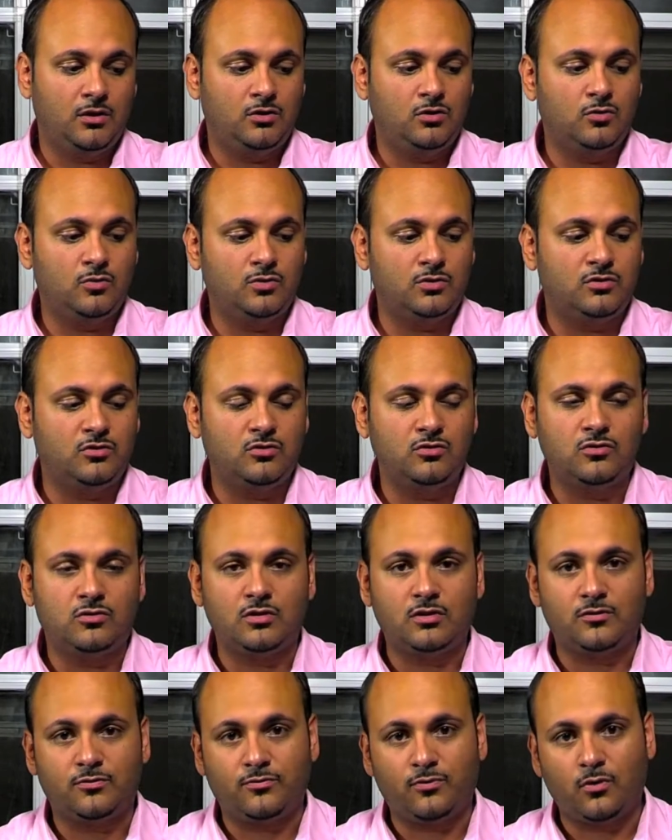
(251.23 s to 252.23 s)
You would
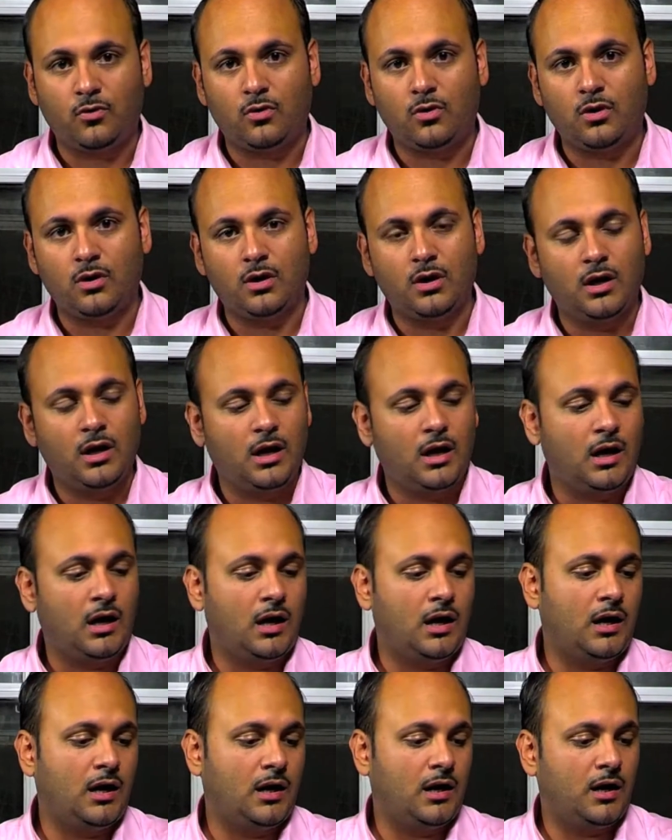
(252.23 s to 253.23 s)
use it for
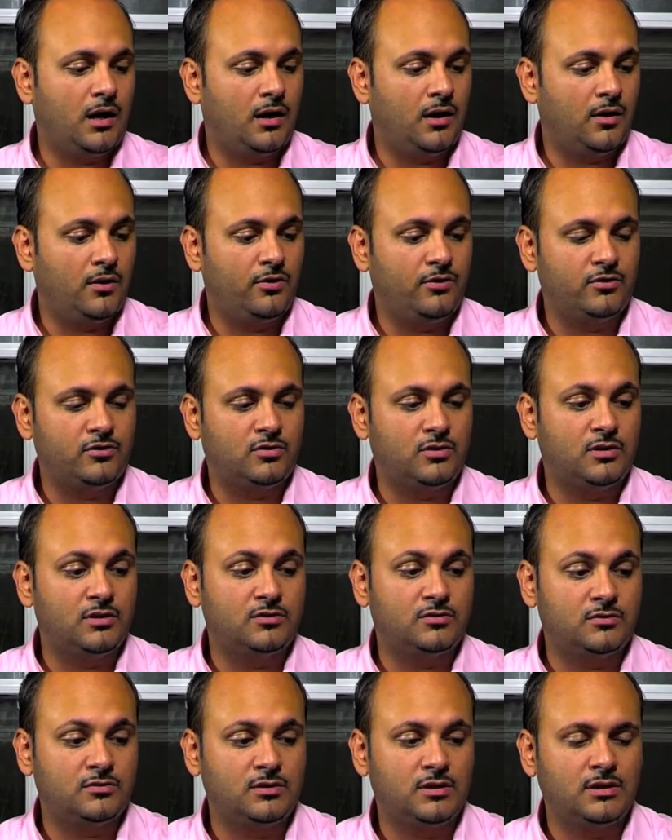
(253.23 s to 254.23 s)

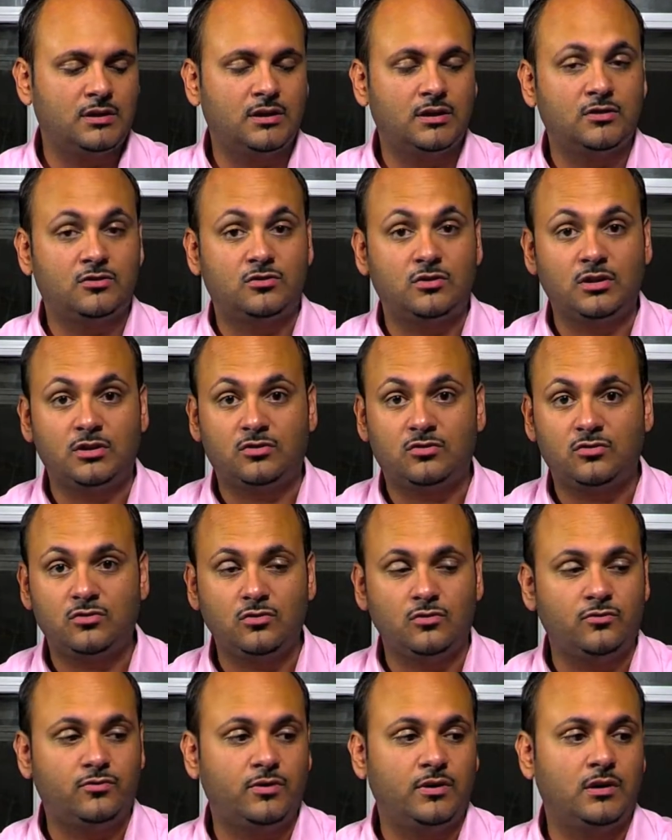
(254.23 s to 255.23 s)
the
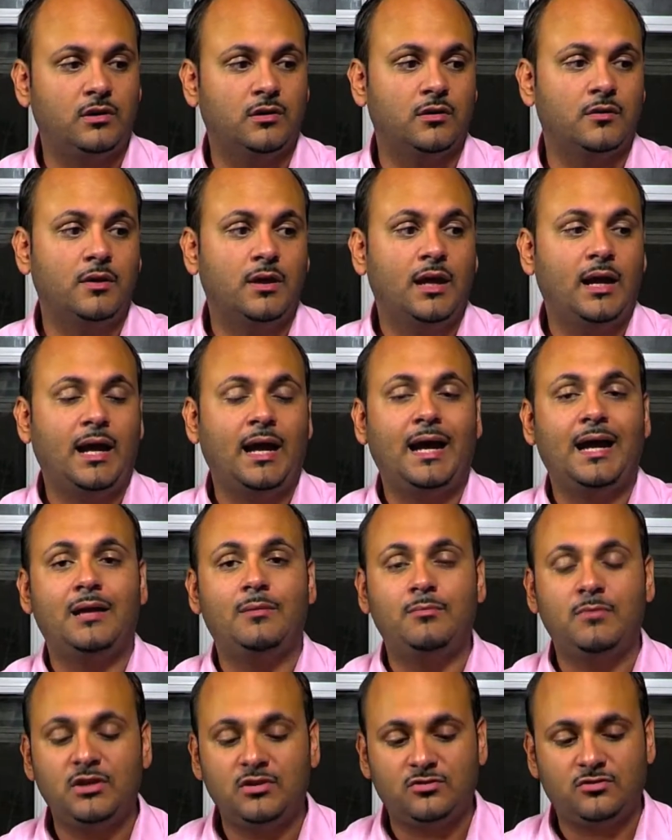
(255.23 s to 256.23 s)
Chouf here
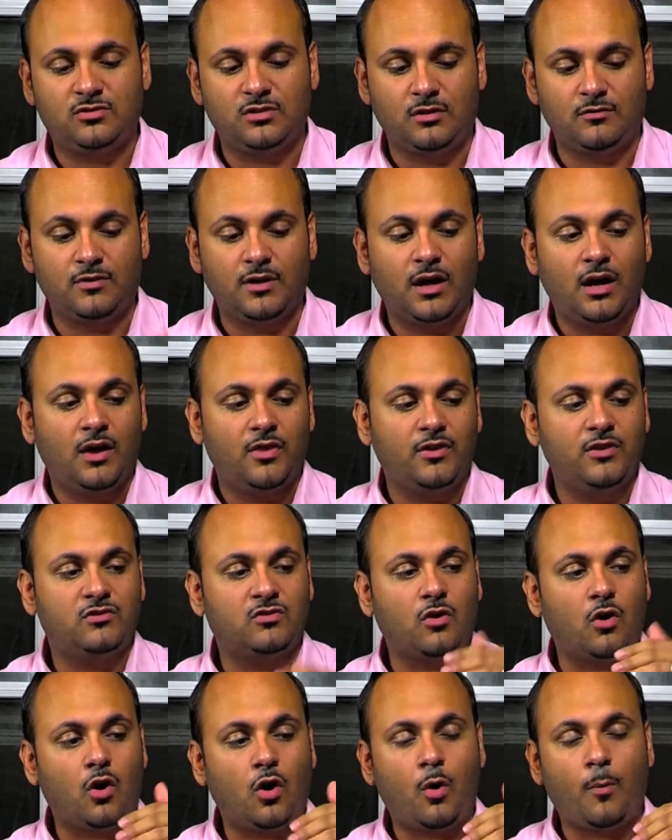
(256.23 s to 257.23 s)
and Mischief. These
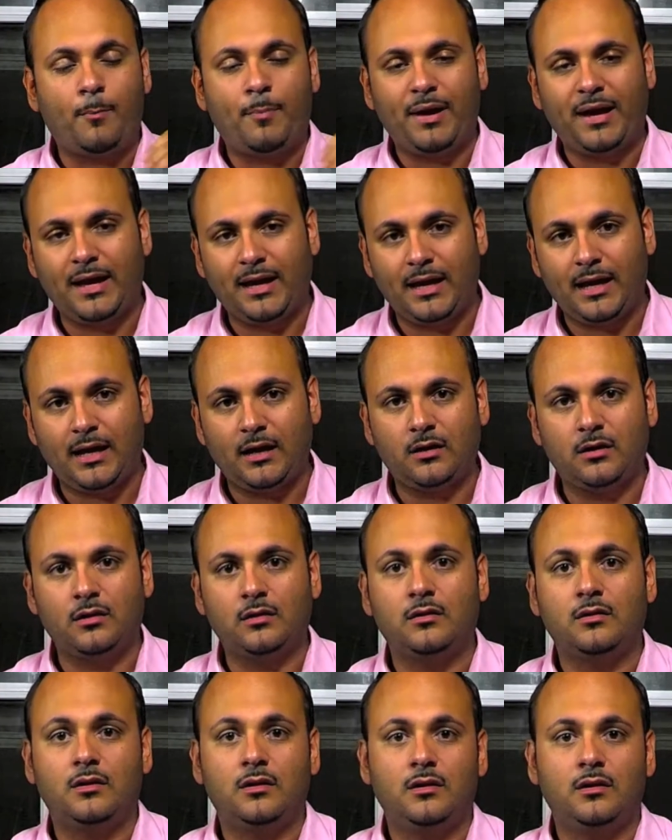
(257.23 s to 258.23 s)
are all
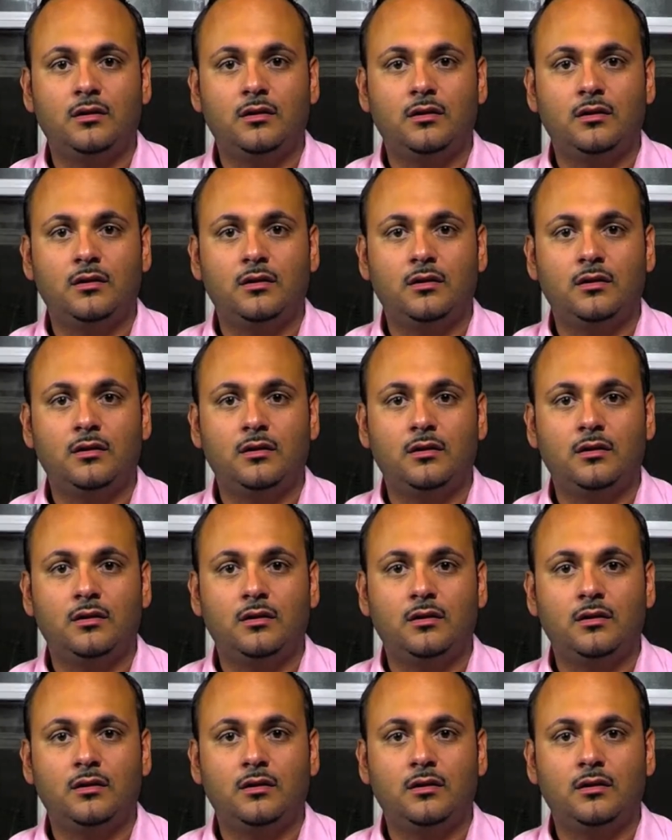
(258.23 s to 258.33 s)
pale.